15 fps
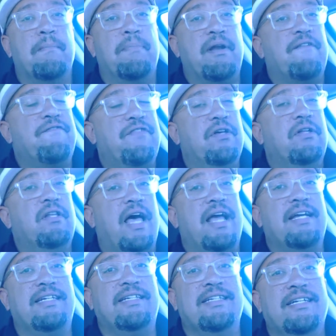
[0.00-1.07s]
But I feel
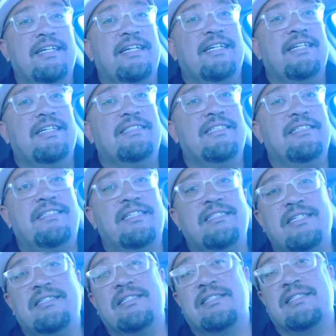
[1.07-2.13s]
like, since
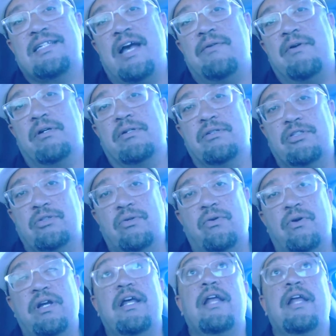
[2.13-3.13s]
this is a Skywalker story,